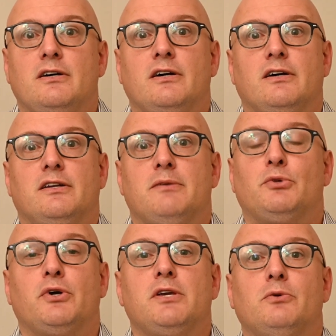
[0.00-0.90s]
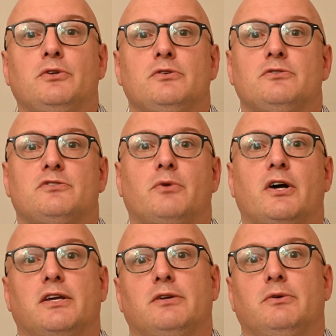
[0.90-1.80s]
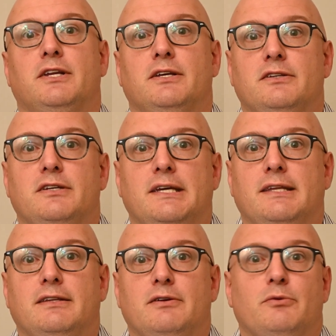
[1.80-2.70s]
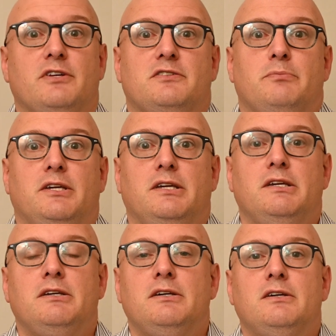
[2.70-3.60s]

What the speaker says: An employee will use the wrong ingredient in a recipe.